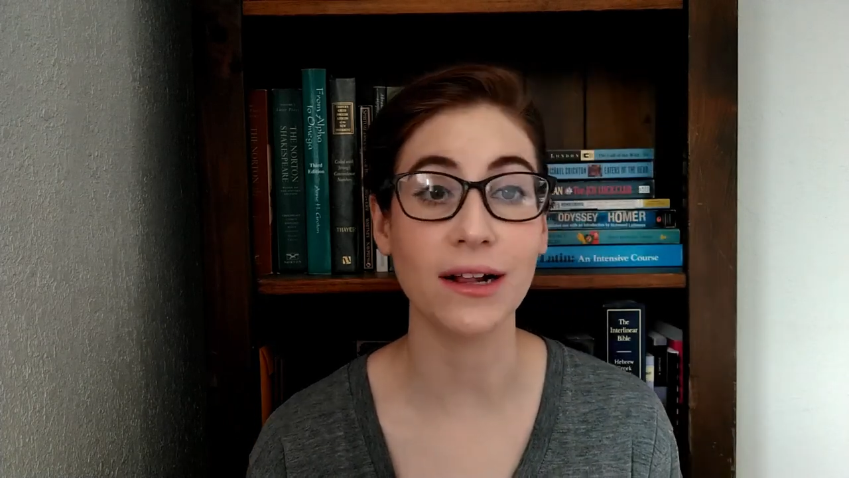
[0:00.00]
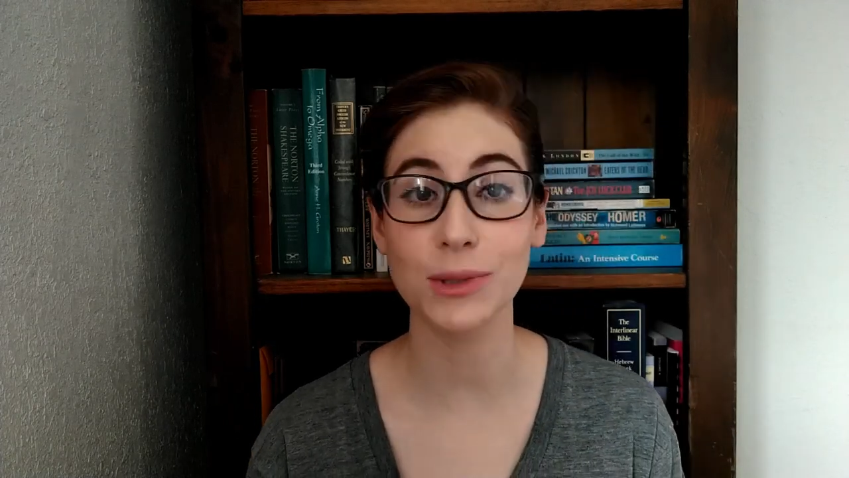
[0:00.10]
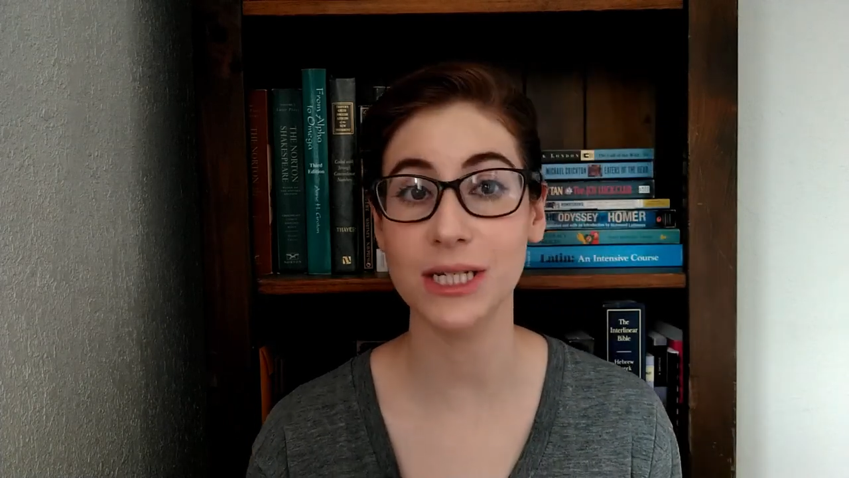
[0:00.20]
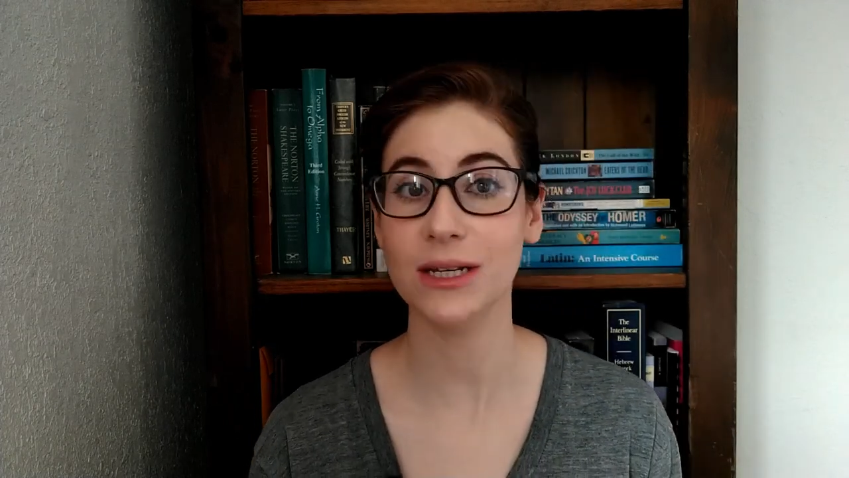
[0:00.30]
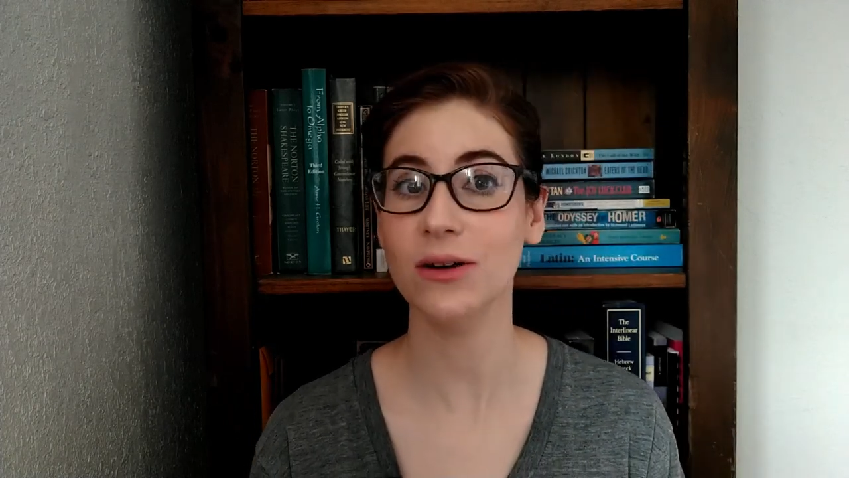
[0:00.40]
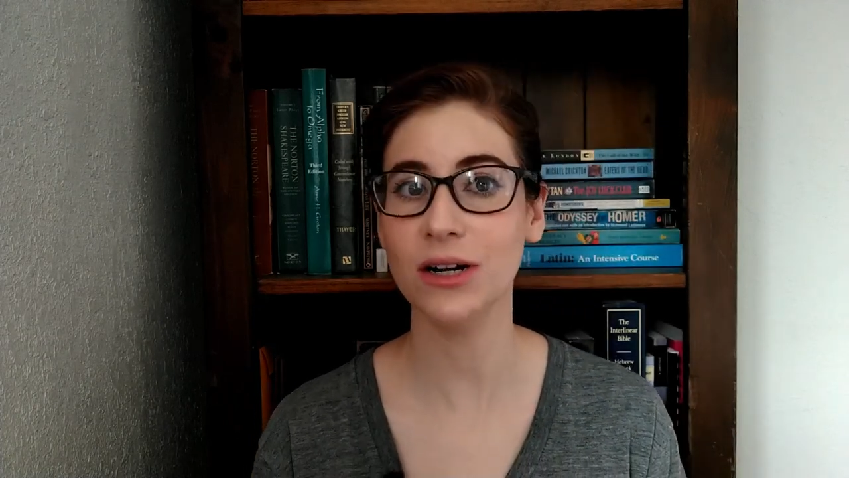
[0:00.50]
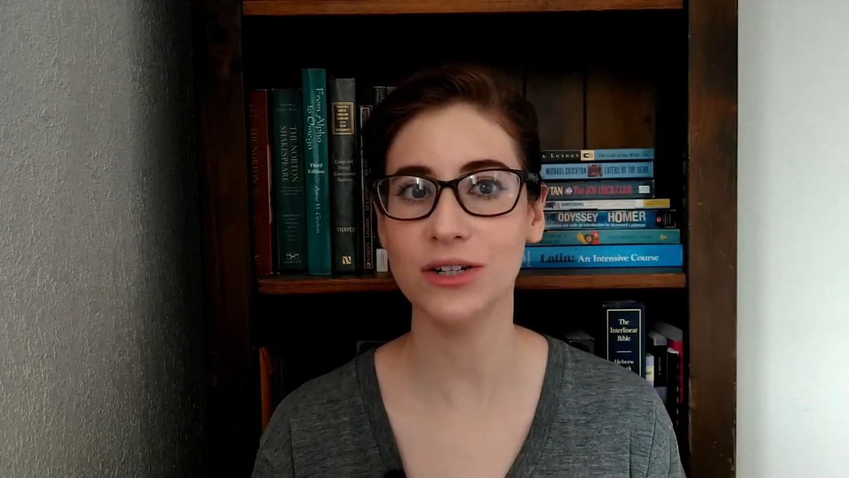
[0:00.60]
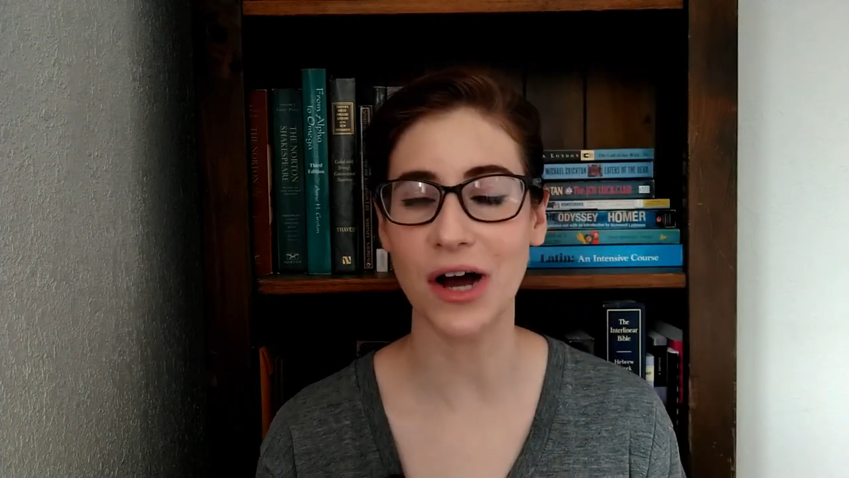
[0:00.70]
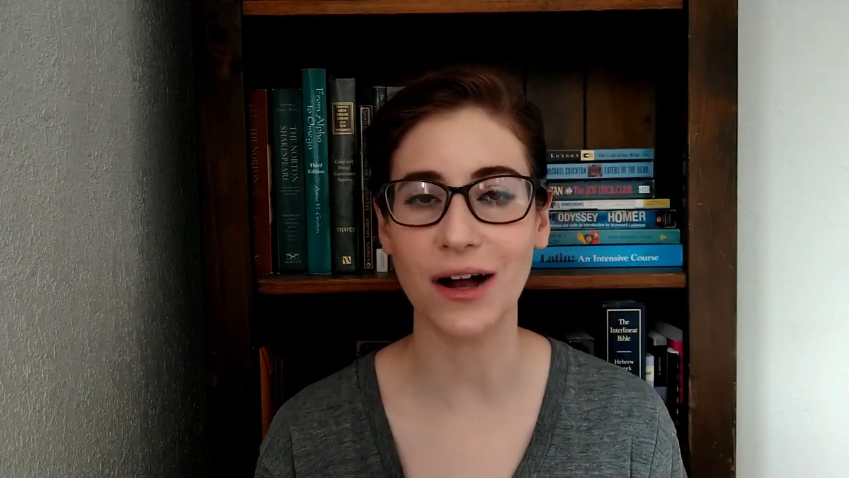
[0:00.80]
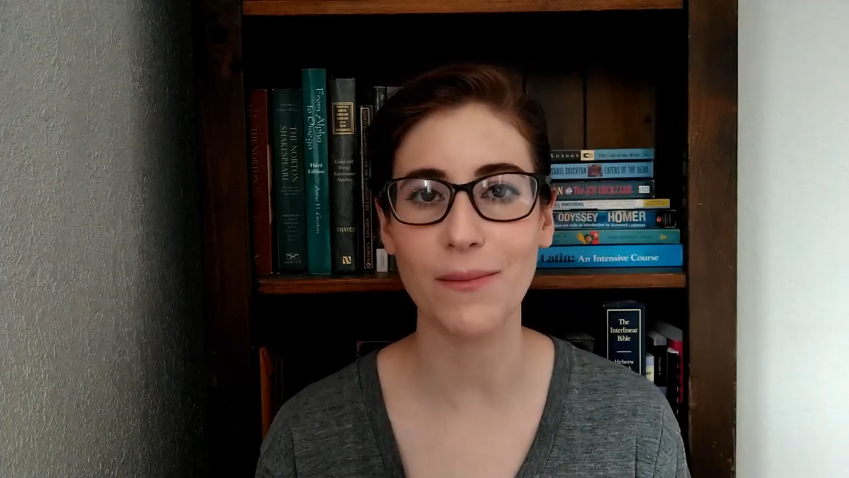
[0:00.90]
I'm still going
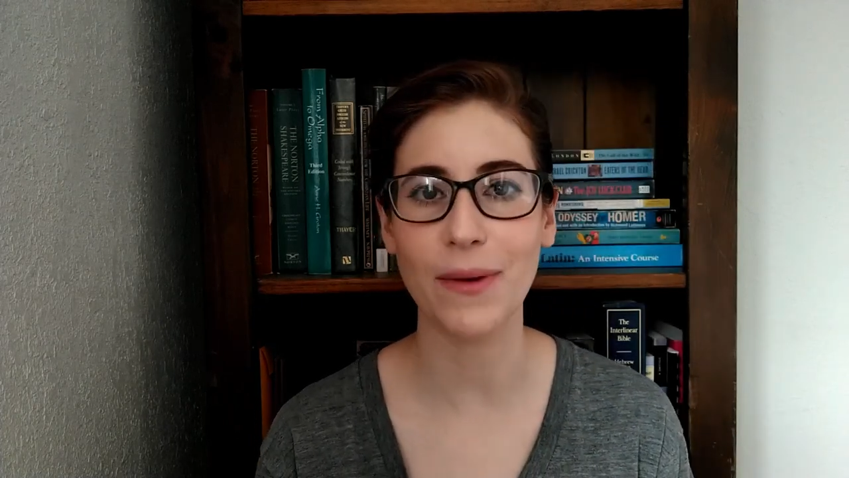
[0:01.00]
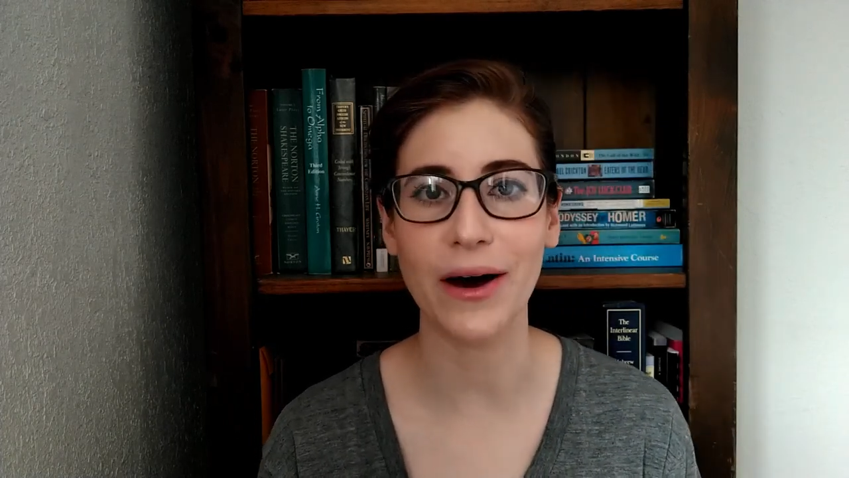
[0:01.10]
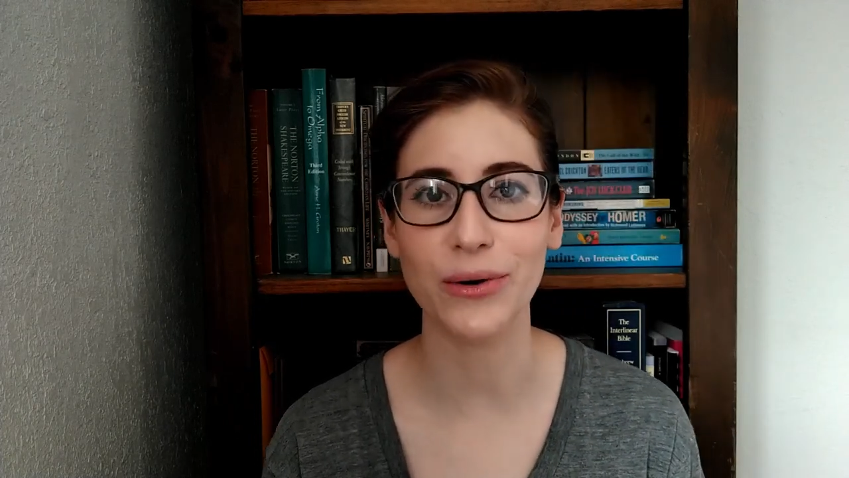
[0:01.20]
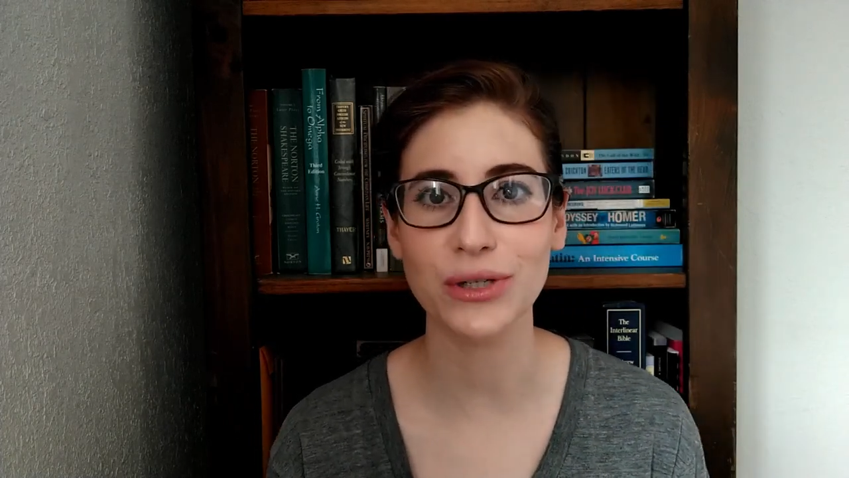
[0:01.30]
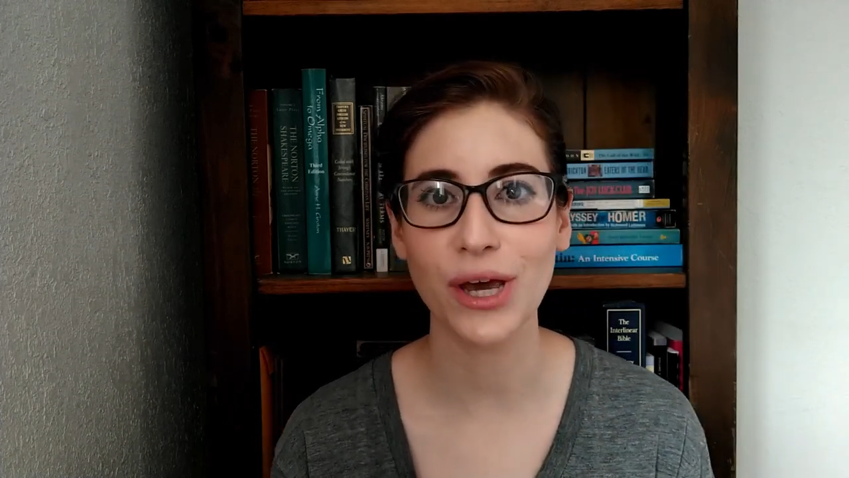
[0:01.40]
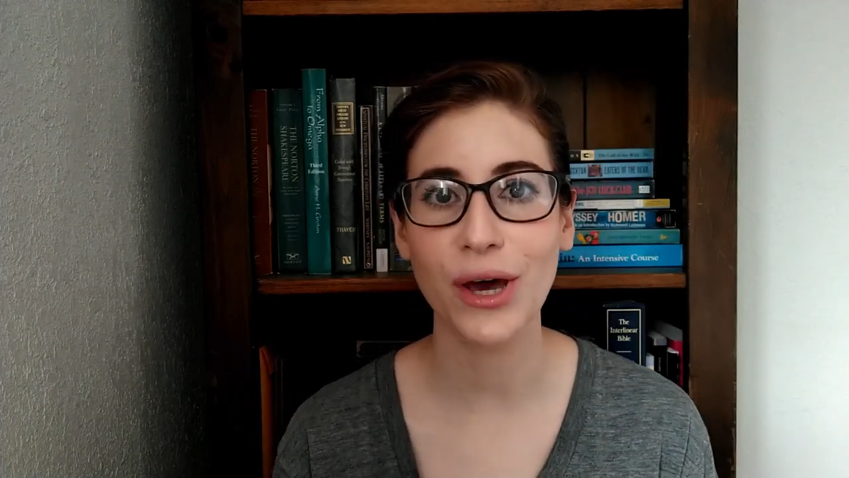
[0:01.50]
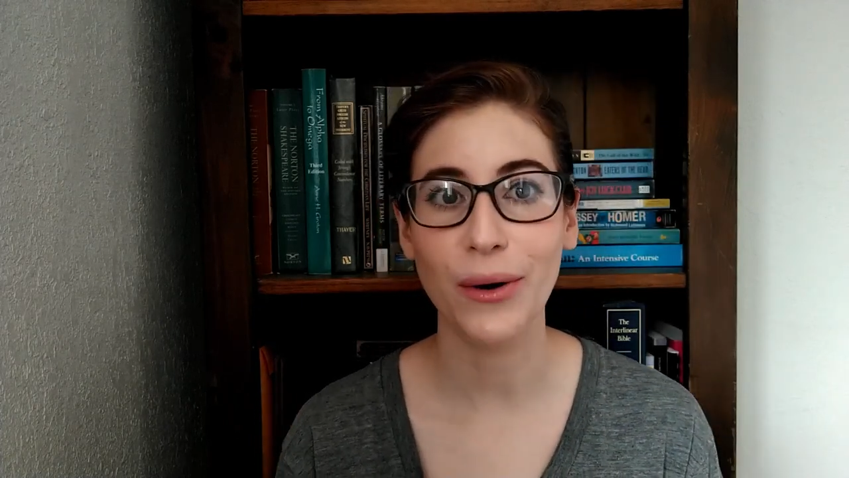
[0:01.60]
to talk about